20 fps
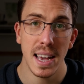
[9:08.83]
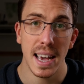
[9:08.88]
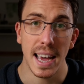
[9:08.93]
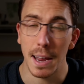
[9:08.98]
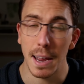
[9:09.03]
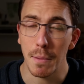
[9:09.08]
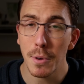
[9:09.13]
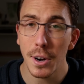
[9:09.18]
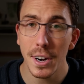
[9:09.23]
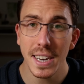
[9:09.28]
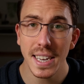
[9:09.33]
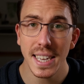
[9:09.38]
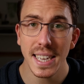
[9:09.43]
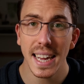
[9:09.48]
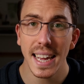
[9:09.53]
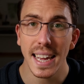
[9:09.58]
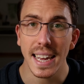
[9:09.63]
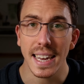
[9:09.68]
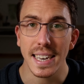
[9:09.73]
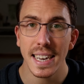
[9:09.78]
and I'm going to
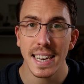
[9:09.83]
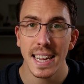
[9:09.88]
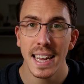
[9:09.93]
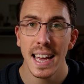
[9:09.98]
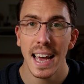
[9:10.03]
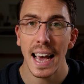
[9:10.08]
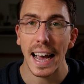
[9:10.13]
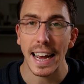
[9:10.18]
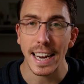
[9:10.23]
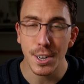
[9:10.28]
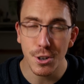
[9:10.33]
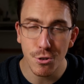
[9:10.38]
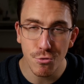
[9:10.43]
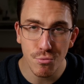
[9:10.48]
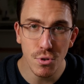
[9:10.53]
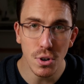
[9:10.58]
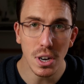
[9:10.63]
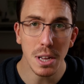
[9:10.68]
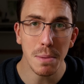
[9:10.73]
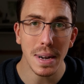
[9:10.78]
say it, I
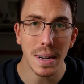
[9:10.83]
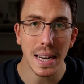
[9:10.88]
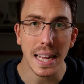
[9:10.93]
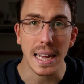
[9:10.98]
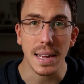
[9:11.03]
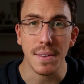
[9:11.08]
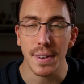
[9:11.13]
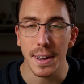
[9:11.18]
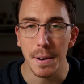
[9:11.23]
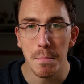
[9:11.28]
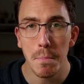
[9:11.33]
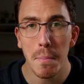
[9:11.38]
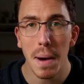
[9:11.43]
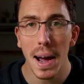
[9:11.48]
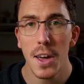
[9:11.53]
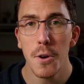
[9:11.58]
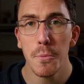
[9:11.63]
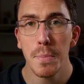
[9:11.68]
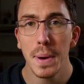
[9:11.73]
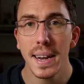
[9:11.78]
truly believe, in
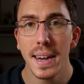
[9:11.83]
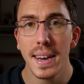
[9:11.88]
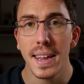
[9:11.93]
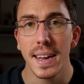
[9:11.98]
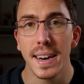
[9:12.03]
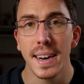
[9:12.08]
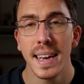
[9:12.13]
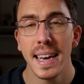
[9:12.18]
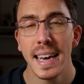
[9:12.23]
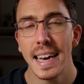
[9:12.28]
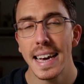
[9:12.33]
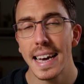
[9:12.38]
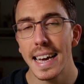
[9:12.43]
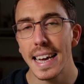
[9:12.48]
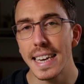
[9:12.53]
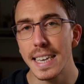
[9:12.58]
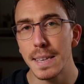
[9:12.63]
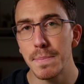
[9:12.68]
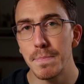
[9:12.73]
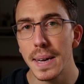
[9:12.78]
my opinion,
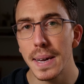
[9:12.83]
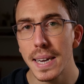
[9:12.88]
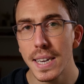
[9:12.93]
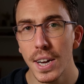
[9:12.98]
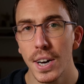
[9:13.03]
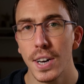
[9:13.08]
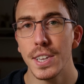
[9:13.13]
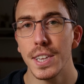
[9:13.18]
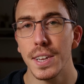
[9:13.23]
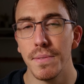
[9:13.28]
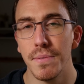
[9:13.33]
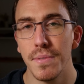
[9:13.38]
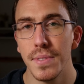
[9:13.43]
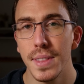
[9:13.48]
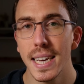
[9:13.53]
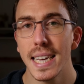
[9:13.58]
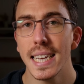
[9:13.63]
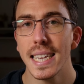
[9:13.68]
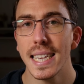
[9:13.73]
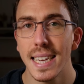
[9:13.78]
it's because of
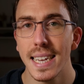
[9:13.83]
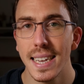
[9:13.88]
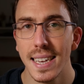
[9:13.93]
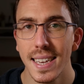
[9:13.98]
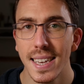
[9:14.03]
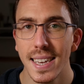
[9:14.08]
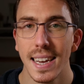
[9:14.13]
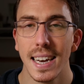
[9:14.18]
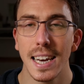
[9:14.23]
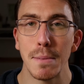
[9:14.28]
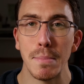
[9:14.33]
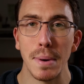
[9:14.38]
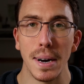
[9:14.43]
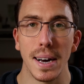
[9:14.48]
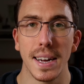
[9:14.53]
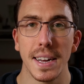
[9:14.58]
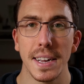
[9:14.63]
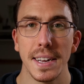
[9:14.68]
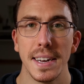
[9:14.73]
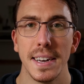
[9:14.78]
this silly
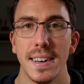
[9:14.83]
bug.